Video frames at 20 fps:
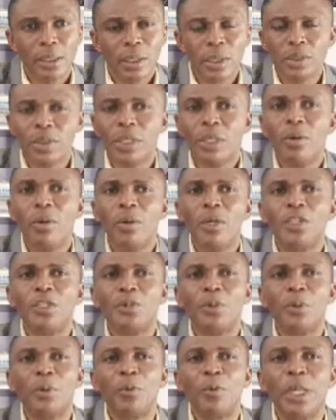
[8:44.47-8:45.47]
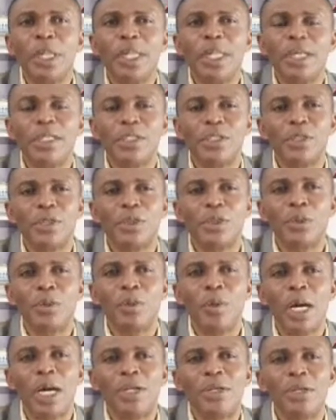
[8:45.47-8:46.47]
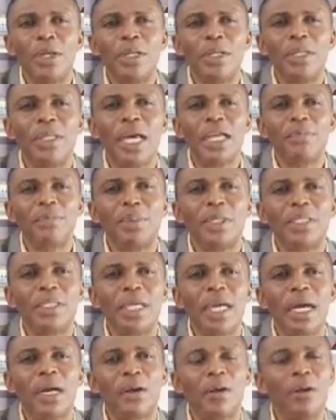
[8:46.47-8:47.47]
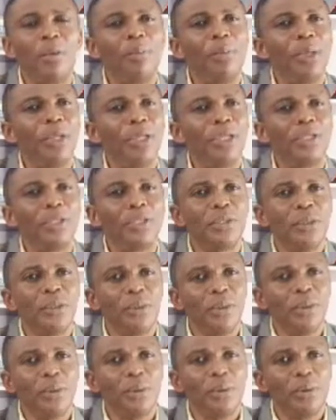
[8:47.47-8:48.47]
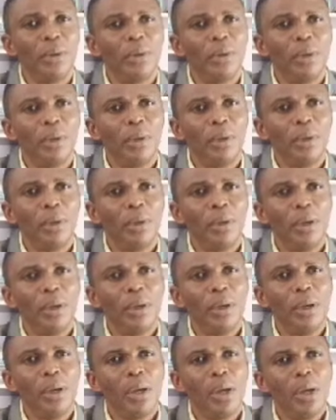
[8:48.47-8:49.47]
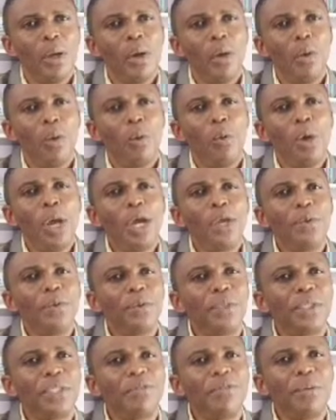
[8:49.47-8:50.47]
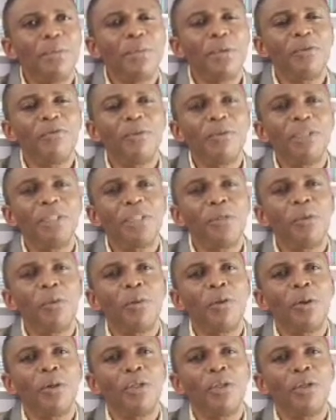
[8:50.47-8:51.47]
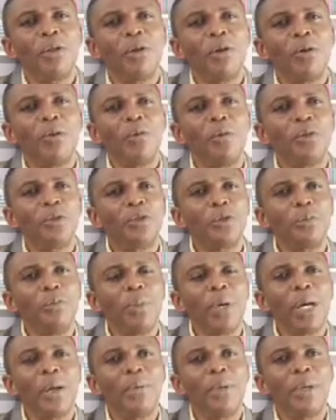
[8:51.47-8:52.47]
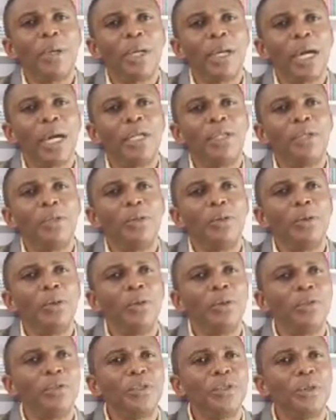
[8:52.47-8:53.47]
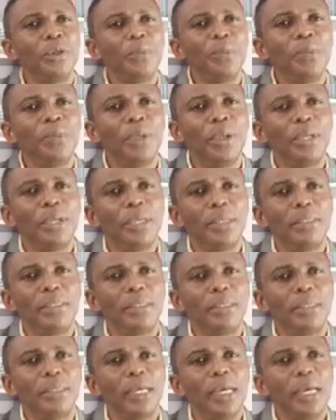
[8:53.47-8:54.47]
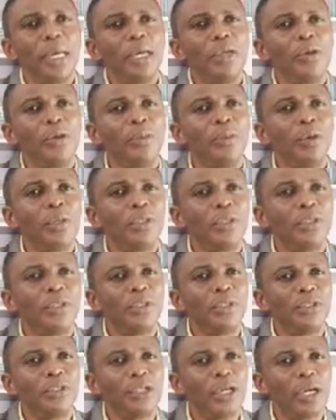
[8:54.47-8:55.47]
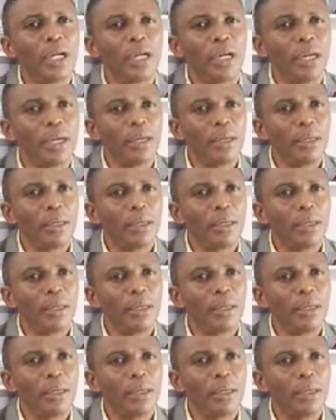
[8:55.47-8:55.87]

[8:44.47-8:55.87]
Does the Holy Spirit witness to you and then that peace accompanies you? Where you receive a prophetic word on who to marry and you lose your peace, you must check.